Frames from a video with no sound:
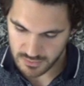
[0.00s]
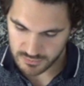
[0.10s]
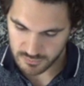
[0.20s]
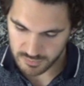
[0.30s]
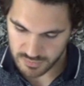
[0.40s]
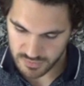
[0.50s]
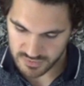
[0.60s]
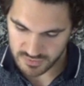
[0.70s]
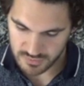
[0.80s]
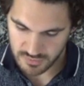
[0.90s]
So
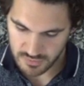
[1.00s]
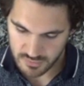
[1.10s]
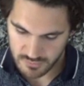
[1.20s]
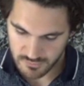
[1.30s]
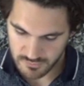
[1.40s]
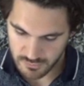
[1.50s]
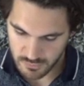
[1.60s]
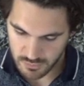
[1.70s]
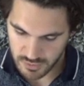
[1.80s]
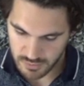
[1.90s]
plus
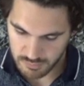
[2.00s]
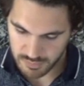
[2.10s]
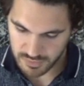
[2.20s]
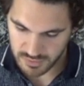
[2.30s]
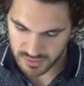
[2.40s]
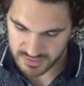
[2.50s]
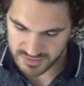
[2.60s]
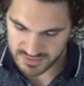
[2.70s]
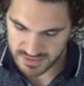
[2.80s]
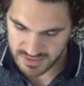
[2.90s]
4
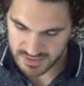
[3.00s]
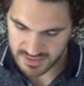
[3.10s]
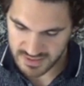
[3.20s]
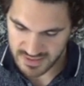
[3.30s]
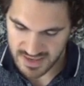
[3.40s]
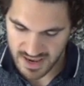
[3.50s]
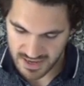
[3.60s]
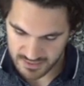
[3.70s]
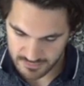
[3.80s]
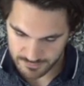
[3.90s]
plus 9.
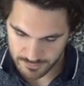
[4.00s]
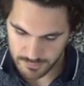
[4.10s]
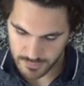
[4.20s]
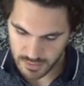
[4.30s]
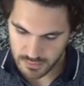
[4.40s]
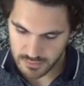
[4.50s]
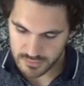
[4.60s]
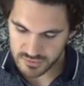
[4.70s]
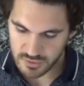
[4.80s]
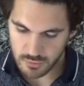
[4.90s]

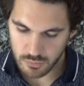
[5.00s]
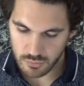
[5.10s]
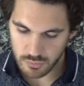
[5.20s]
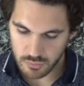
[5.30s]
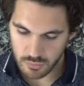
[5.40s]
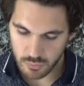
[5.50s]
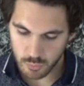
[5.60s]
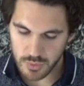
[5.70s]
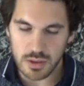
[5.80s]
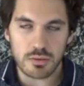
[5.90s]
So
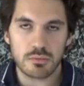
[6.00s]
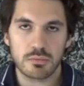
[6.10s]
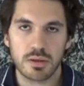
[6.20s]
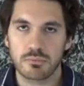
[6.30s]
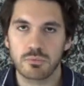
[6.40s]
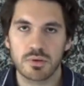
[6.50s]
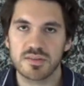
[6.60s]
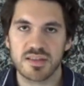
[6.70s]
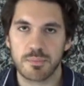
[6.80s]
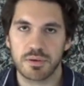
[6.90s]
we can really
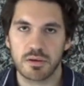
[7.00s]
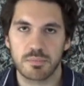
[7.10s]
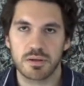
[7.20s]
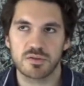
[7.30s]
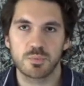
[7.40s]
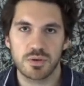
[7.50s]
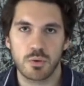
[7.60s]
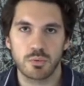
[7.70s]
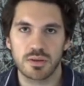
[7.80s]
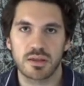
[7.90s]
stop here because we
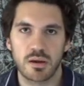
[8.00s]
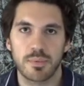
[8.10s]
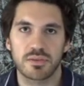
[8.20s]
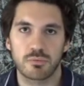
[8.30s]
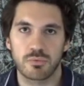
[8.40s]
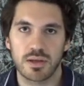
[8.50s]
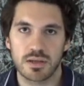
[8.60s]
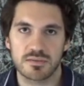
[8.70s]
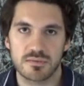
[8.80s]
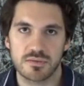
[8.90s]
only care about the
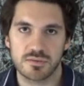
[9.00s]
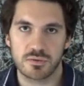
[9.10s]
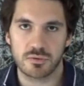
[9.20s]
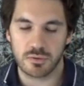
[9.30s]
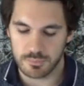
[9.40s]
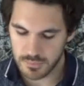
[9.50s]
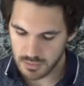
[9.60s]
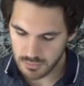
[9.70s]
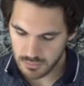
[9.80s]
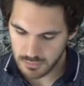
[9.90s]
radius of the circle,
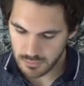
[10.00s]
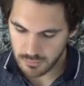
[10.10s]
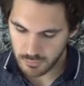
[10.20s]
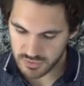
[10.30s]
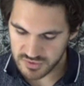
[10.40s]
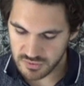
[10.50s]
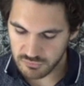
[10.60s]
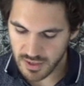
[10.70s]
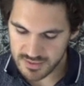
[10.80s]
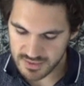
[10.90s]
which is the
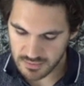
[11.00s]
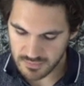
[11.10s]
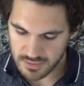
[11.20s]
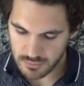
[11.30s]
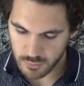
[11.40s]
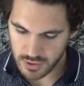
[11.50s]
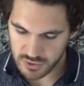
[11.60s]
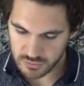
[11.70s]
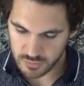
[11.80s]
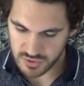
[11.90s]
right side of the
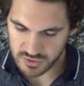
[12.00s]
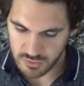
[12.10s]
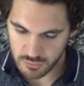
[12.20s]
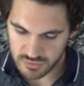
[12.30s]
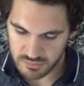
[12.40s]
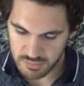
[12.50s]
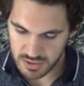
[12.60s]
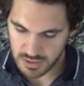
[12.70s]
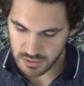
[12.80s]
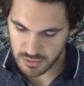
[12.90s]
equation, which is going to
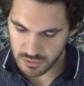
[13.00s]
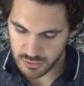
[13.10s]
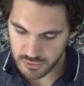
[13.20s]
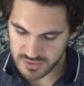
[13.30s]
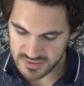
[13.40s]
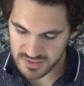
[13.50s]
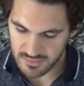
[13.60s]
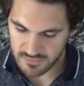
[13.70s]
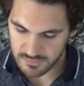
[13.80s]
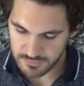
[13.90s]
be
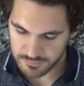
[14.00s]
37.